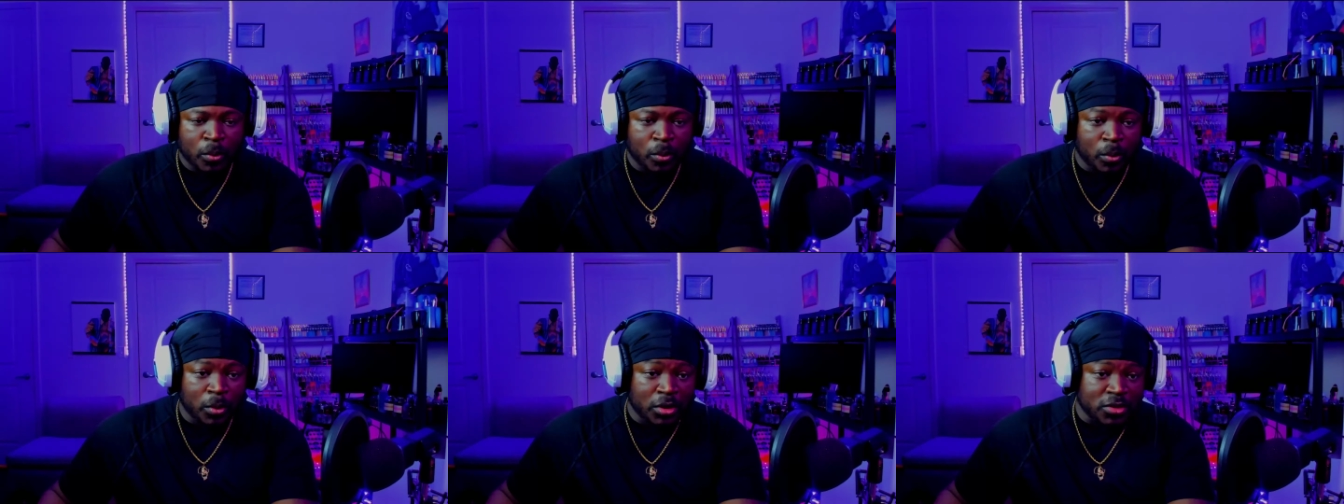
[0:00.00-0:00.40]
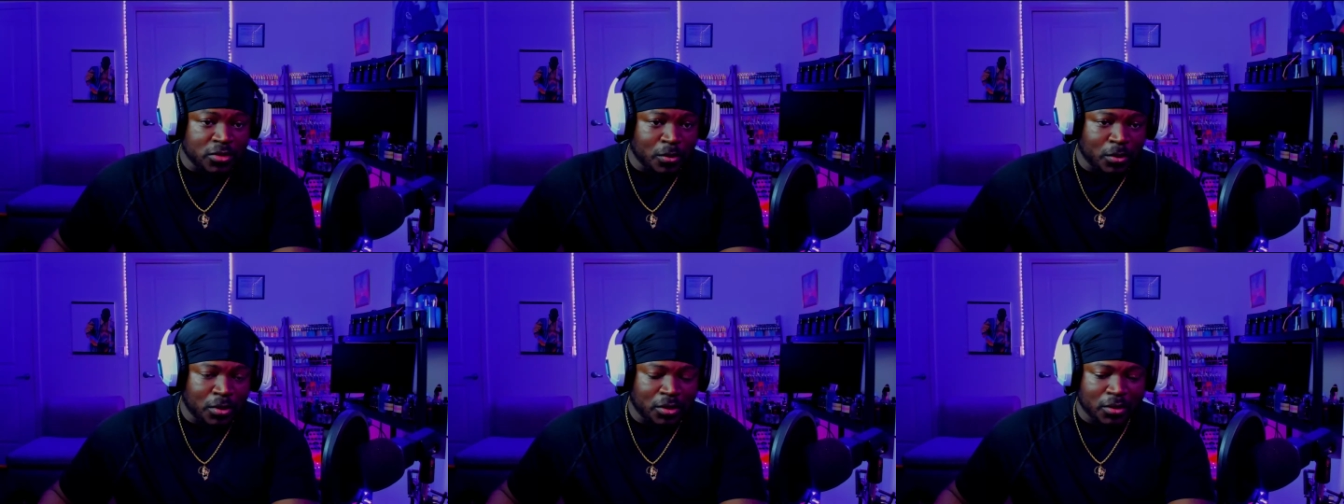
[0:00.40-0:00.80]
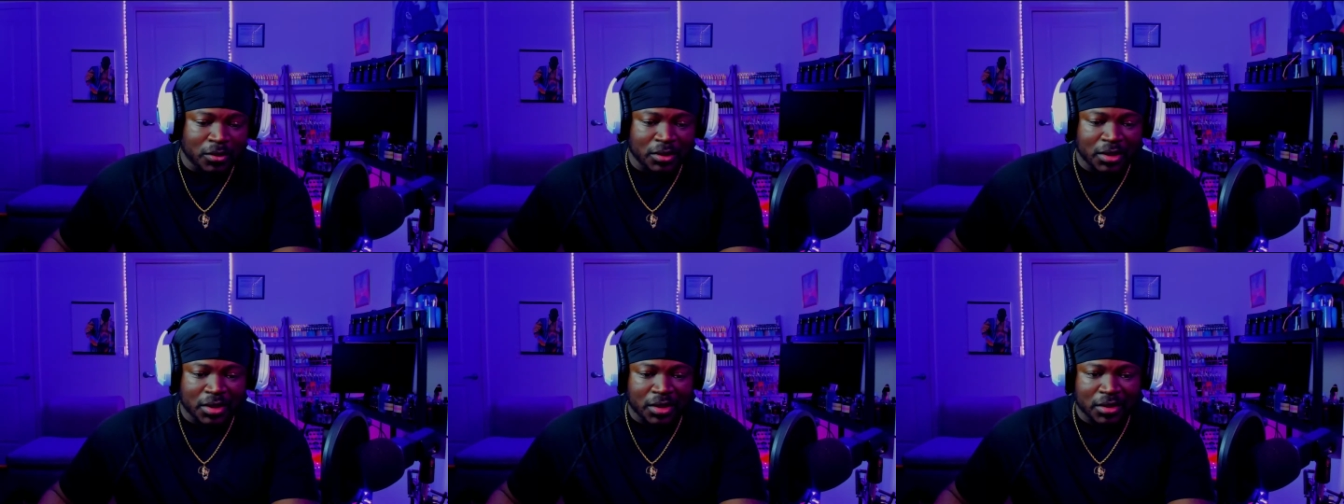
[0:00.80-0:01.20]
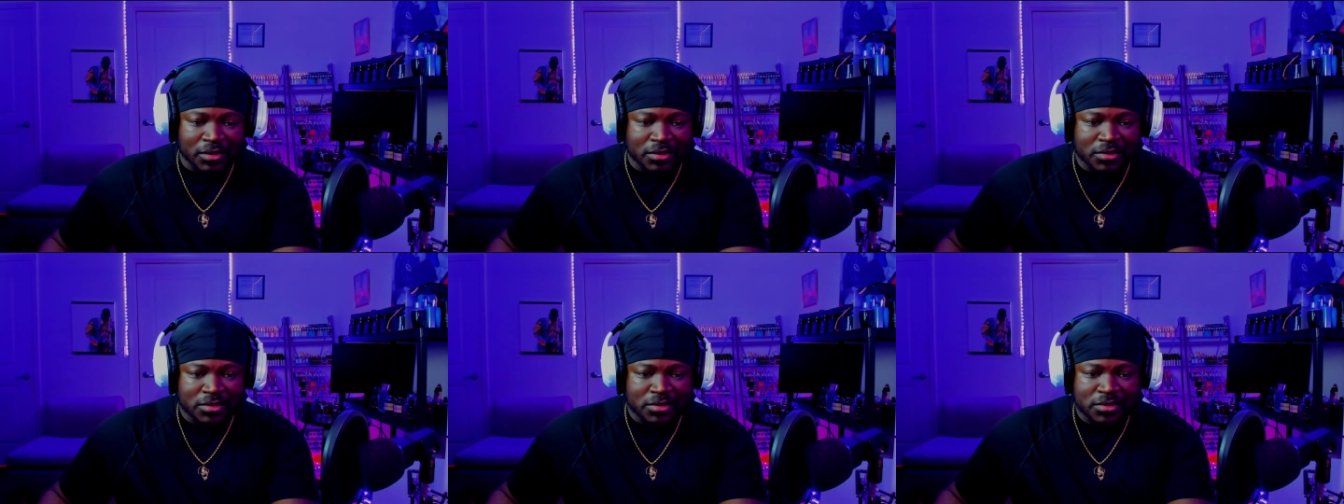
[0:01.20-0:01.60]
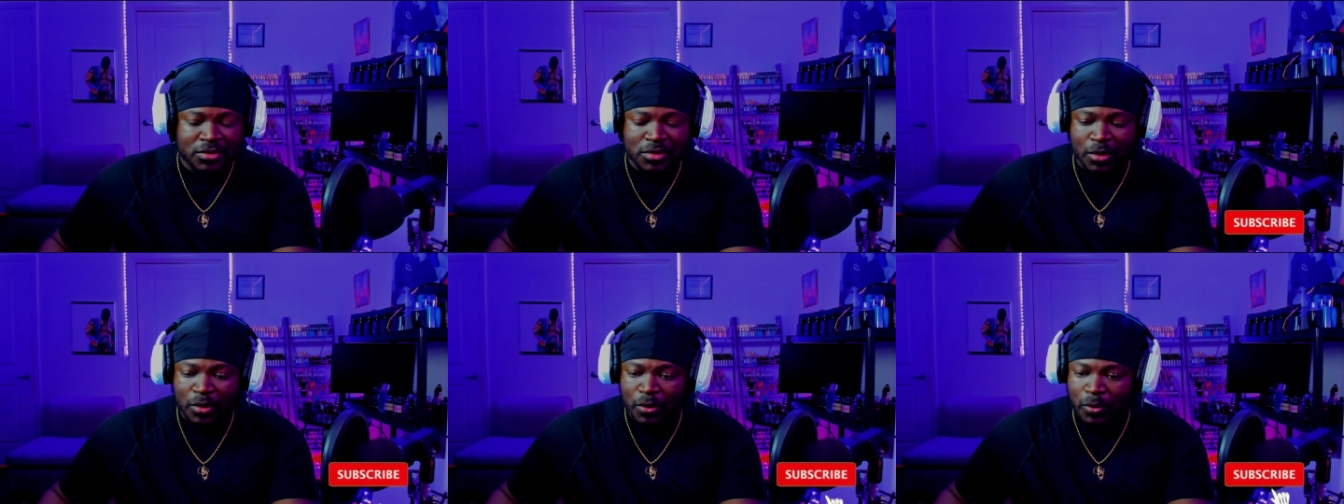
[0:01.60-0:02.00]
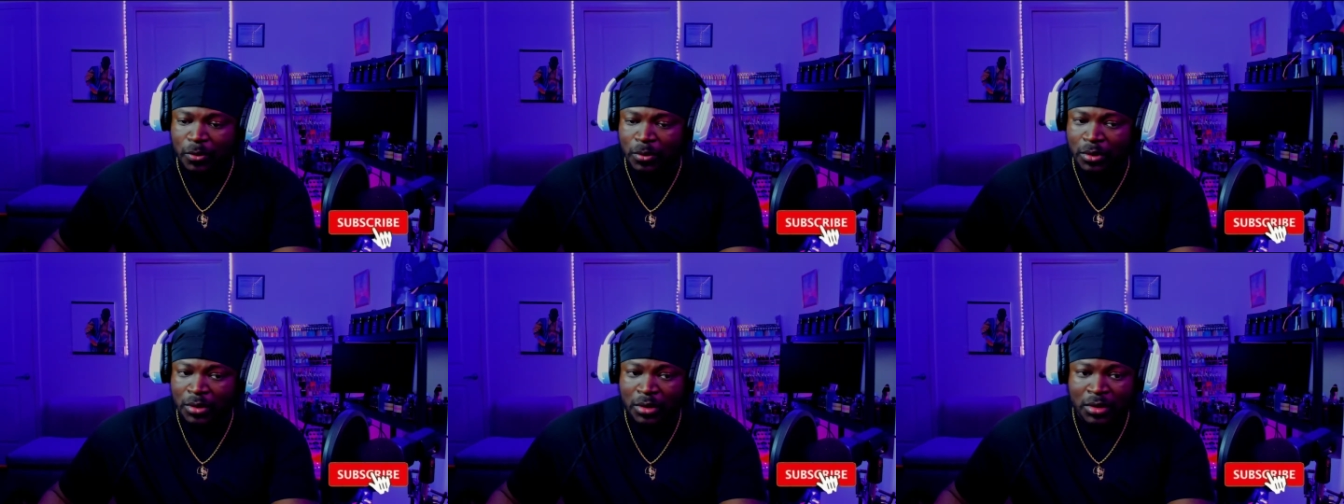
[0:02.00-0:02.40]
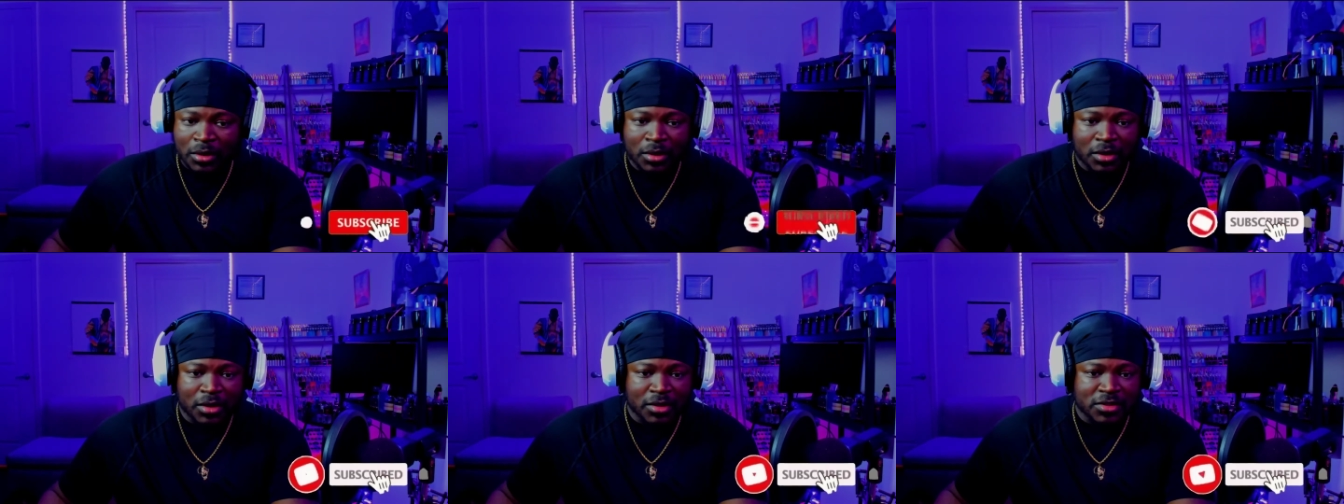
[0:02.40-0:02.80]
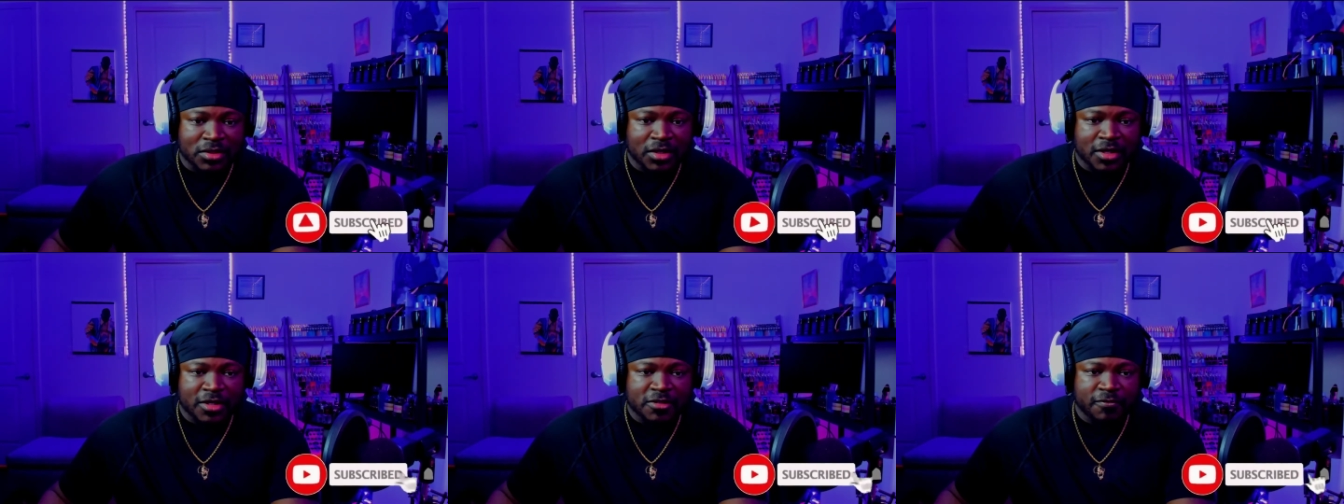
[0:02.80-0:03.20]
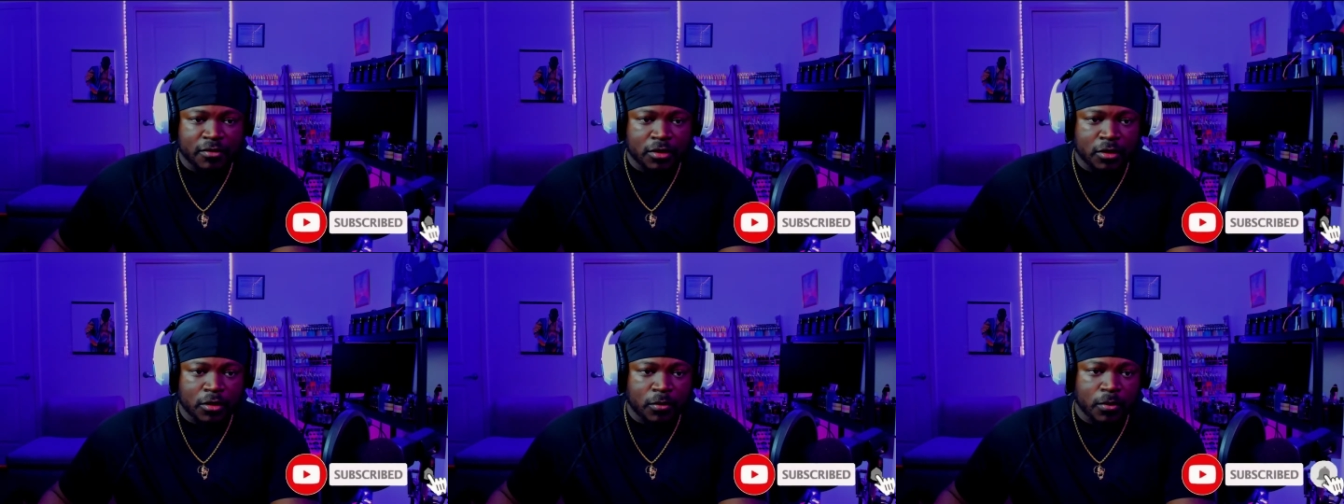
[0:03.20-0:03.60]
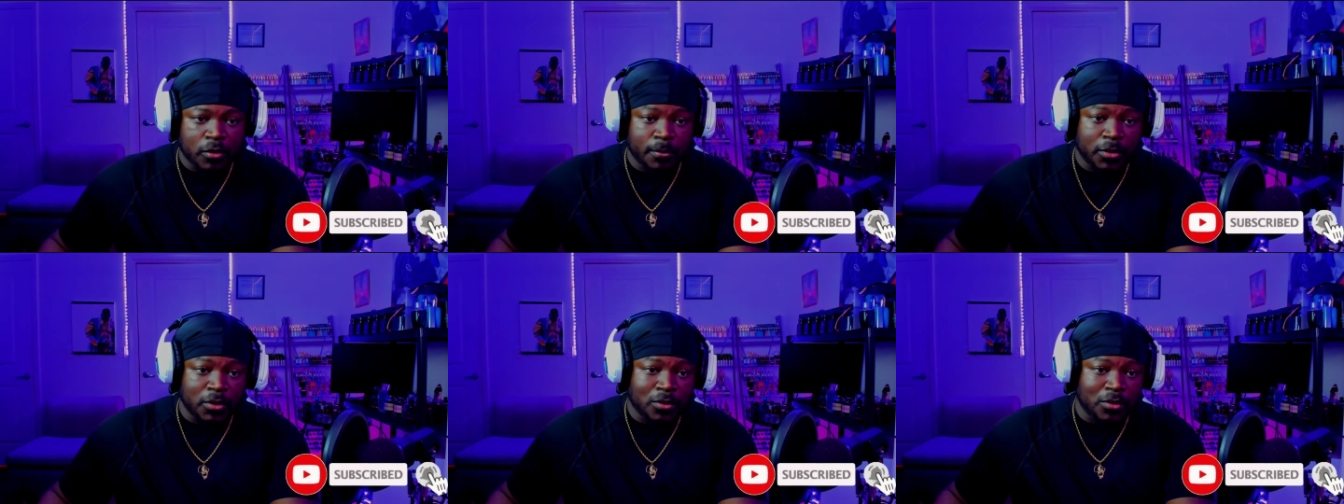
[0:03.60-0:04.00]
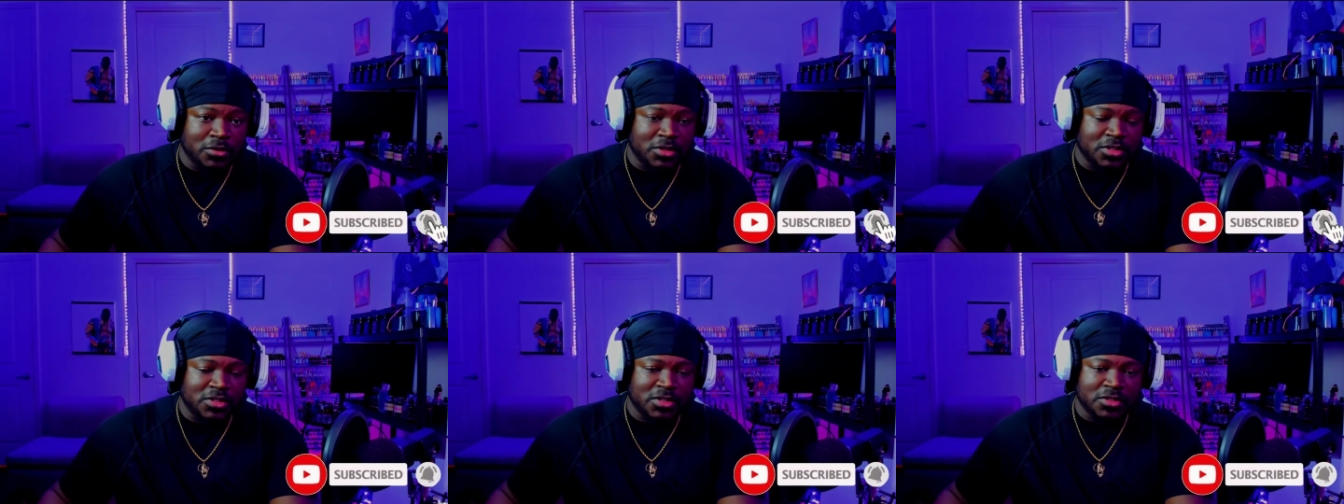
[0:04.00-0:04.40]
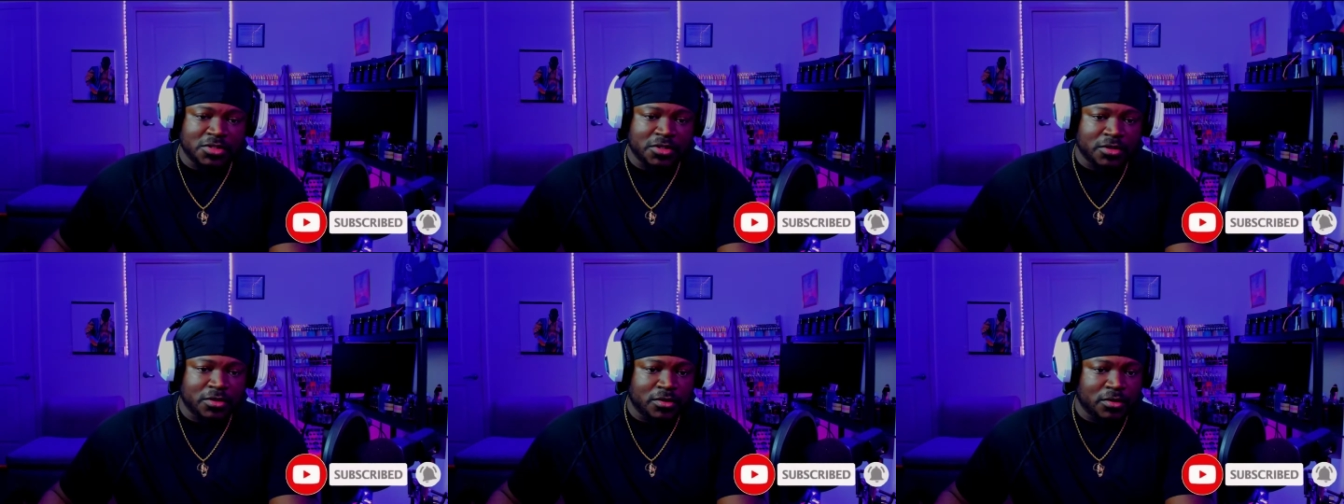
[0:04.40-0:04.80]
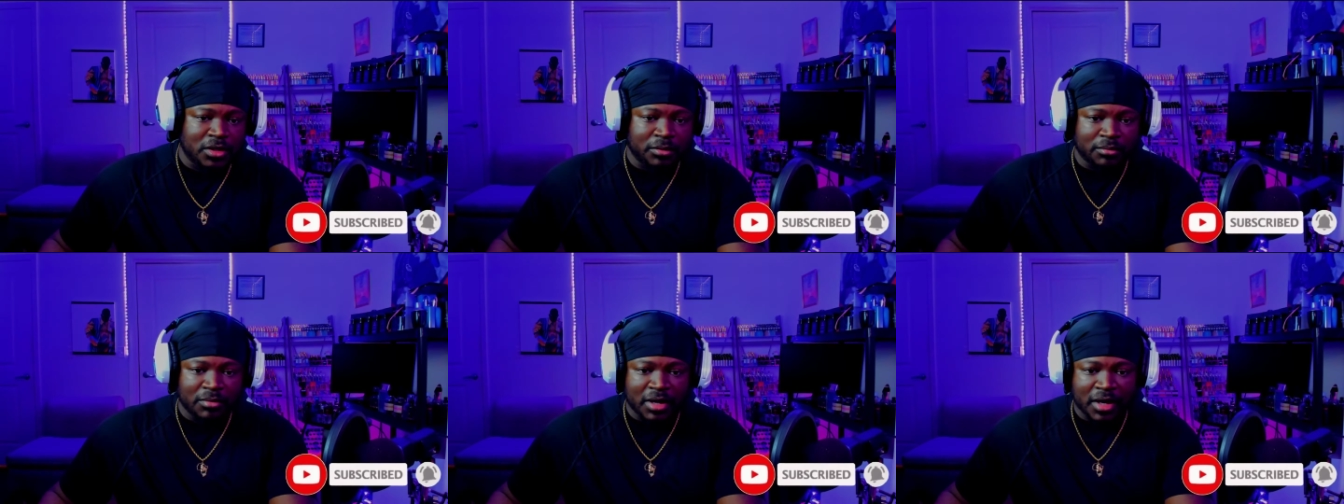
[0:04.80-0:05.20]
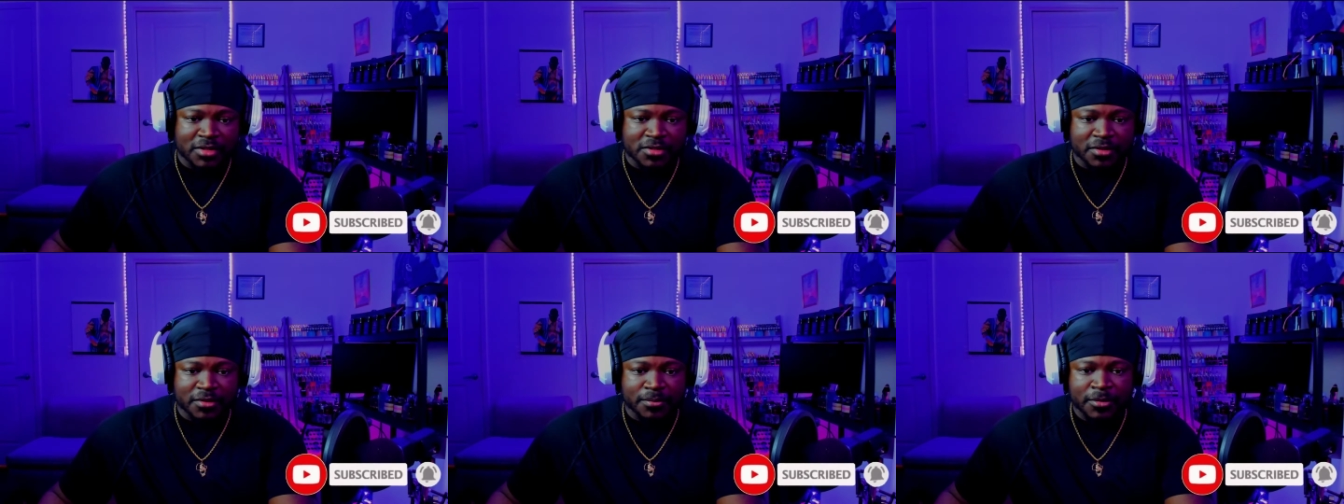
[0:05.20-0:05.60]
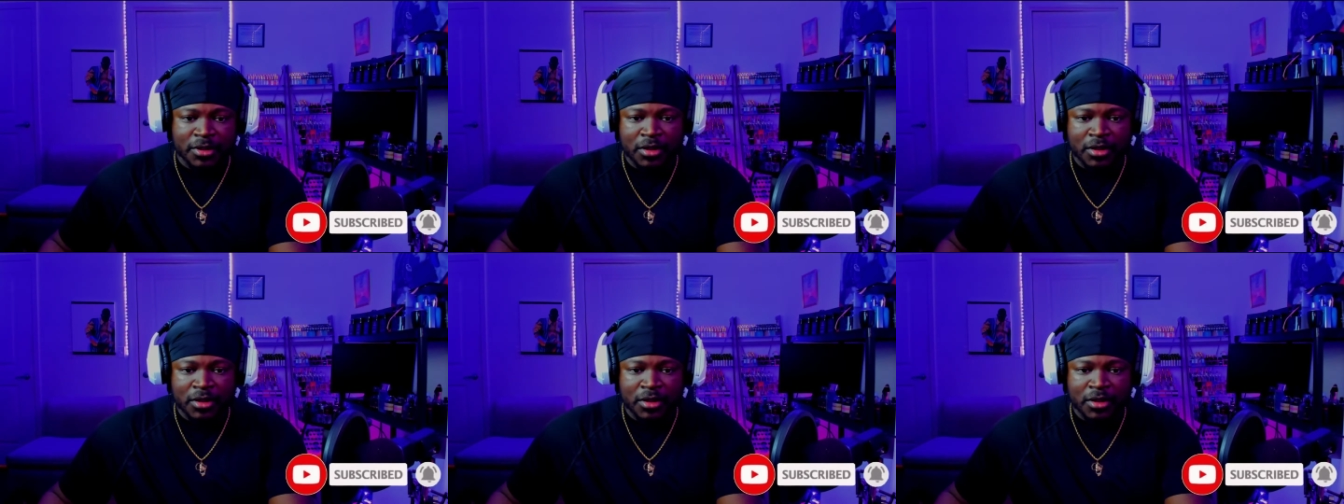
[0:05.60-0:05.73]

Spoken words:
What is going on, guys? So in tonight's video, we're going to be doing just a chill unboxing.